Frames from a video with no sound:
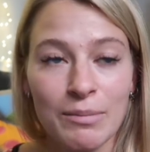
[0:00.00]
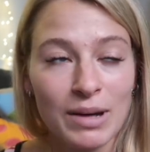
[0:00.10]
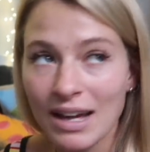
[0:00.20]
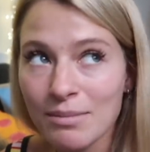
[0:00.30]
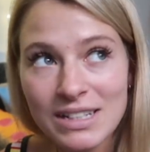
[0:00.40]

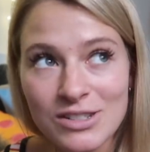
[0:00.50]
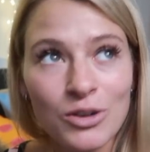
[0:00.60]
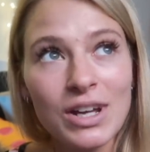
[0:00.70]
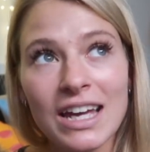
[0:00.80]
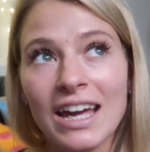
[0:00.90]
But I'm
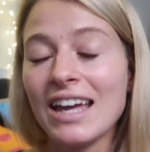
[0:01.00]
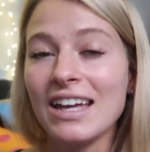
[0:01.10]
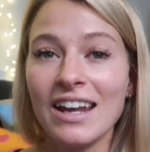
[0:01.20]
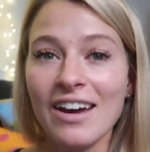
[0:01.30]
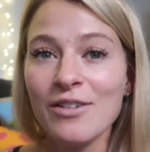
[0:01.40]
enjoying it,
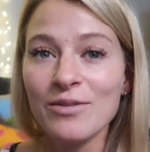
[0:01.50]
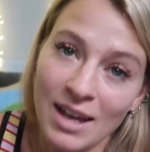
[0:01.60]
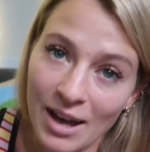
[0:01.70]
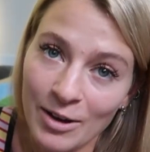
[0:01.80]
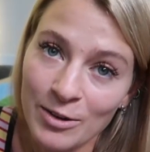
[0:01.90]
you know?
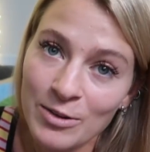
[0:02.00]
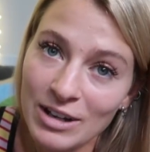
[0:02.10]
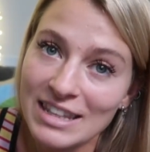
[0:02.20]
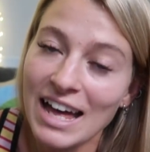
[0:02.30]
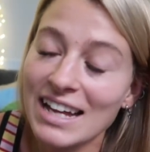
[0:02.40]
So
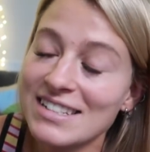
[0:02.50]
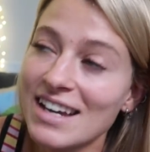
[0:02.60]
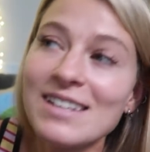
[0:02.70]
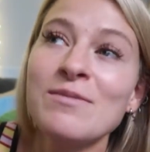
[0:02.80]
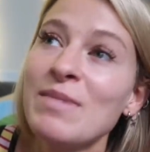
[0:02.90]
that
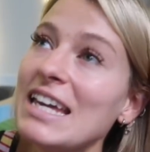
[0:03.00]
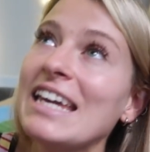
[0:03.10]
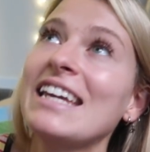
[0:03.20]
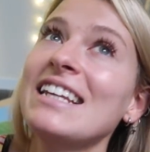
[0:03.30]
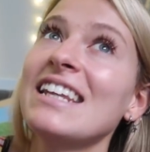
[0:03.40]
does
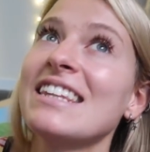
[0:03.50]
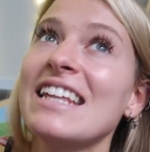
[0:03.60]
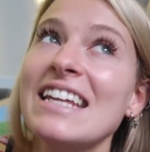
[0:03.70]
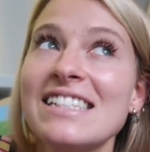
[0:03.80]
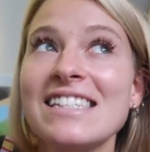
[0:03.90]
mean that
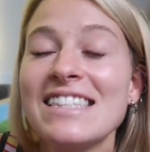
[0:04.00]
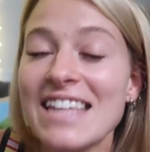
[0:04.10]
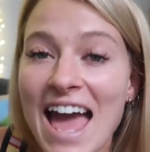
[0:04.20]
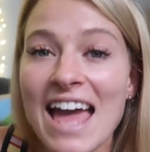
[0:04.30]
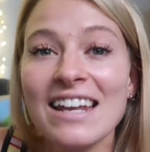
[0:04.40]
it is
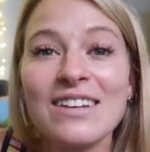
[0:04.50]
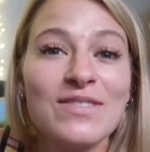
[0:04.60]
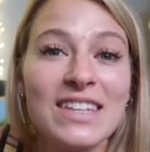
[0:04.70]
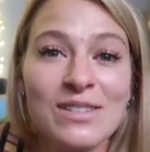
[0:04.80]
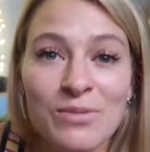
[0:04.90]
the end
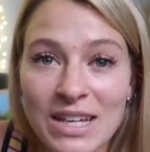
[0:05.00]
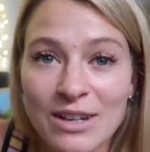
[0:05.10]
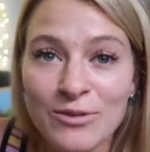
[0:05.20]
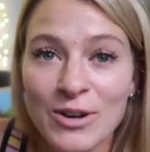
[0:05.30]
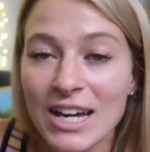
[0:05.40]
of this week
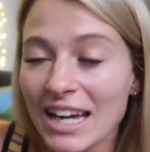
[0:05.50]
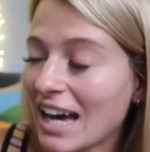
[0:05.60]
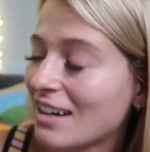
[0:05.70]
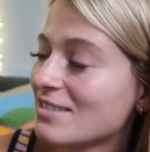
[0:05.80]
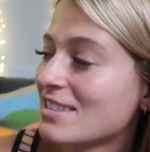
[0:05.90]
of
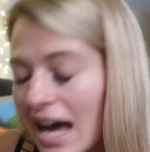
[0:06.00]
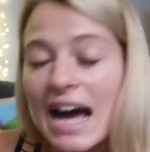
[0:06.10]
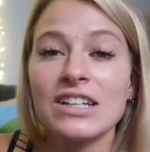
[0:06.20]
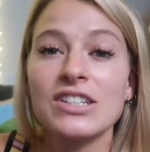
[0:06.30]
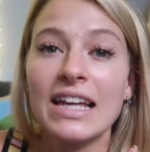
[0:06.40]
workouts.
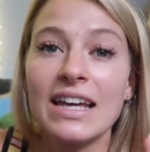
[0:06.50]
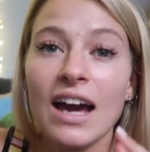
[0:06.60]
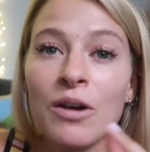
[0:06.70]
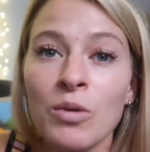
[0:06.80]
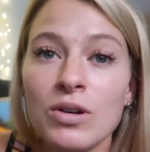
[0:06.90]
Actually,
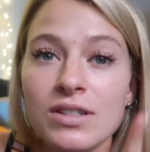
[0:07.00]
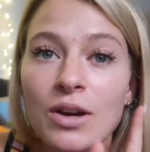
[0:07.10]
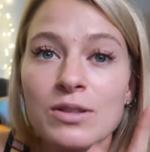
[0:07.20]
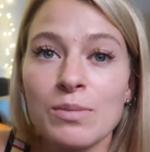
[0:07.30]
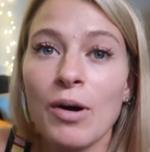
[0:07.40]
I was
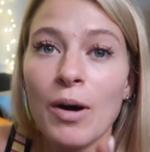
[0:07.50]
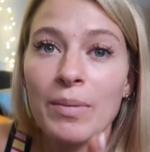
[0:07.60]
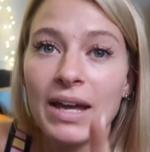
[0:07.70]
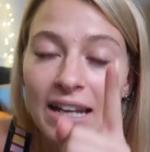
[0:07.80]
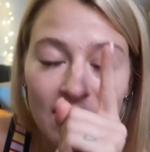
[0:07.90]
going to pop
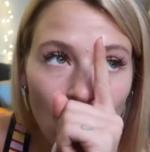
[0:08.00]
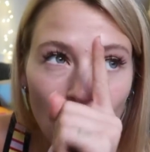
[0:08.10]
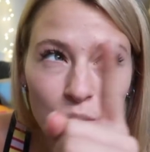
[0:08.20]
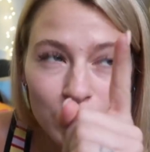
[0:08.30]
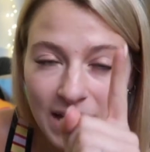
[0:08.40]
in an
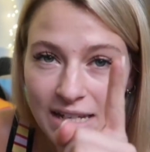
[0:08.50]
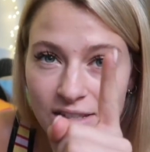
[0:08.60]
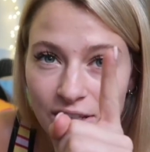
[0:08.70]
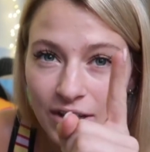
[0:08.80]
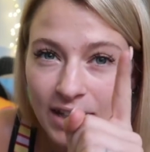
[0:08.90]
old HIIT
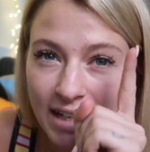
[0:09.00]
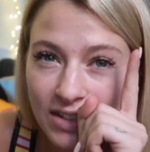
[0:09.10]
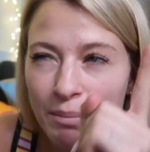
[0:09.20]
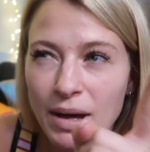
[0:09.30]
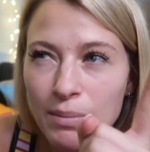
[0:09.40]
circuit.
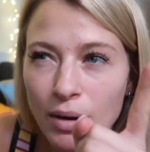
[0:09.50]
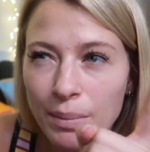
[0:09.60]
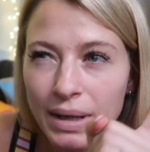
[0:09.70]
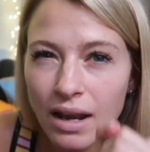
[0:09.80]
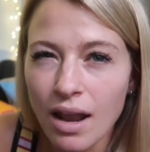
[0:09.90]
I might
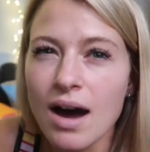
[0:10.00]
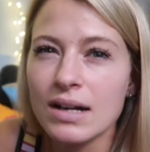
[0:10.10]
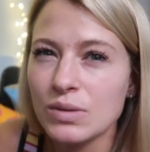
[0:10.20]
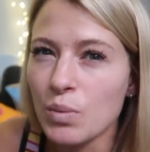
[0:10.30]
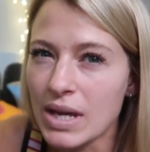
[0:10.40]
pop in
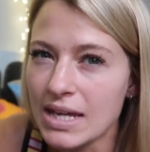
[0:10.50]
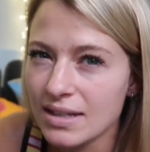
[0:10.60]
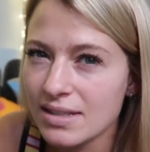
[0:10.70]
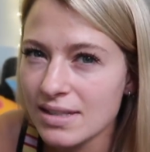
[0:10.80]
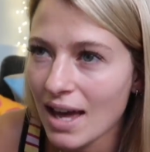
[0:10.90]
last
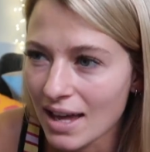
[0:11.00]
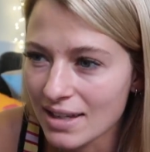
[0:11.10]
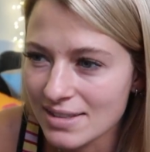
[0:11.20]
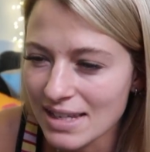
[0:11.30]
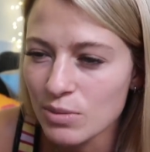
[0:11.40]
week's
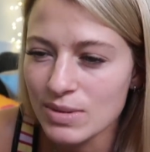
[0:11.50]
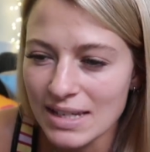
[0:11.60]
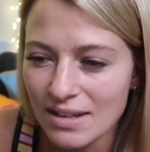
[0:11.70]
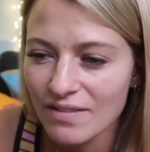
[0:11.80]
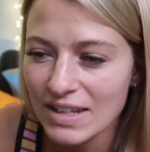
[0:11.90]
because it was
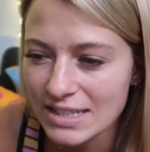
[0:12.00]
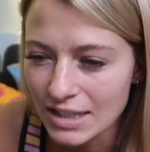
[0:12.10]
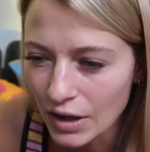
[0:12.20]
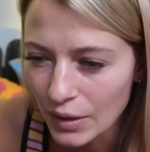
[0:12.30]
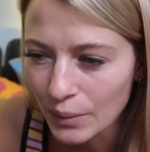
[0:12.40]
in a
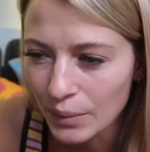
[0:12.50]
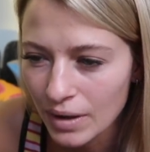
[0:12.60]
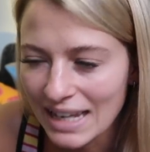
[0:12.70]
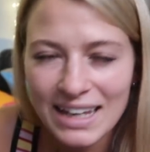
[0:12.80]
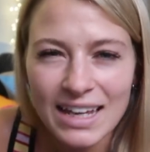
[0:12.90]
video.
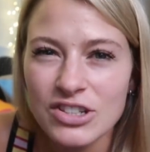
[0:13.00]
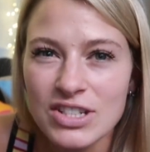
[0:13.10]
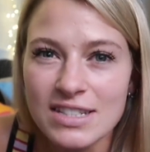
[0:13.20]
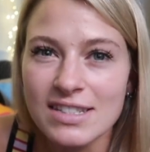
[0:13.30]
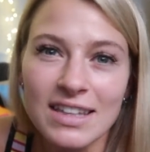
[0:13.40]
And in case you
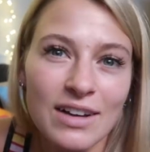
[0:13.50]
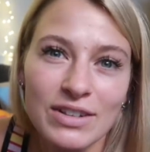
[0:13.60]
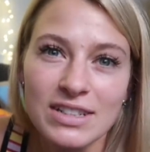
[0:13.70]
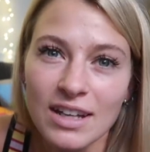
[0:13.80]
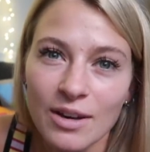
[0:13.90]
didn't see that
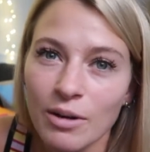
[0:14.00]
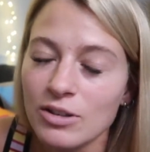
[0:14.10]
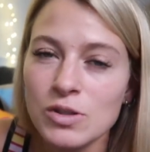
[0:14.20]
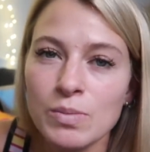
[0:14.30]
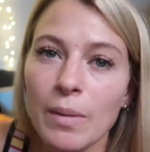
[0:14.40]
video, I'll
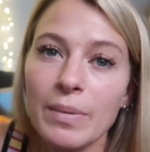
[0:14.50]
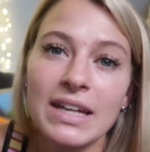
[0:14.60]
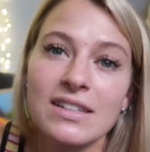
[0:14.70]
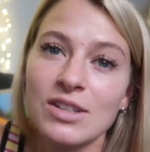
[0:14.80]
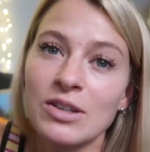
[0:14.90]
just pop it
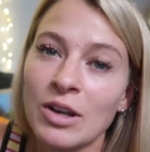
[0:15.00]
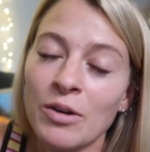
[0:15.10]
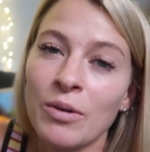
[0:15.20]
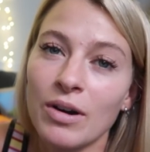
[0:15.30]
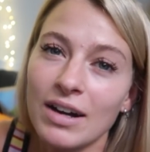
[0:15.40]
in so you know
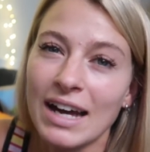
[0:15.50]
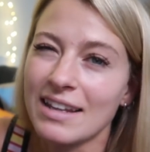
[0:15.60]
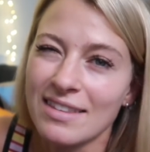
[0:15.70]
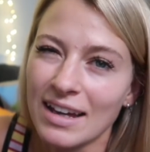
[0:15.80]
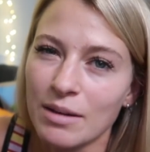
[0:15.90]
what kind
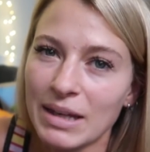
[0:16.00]
of thing I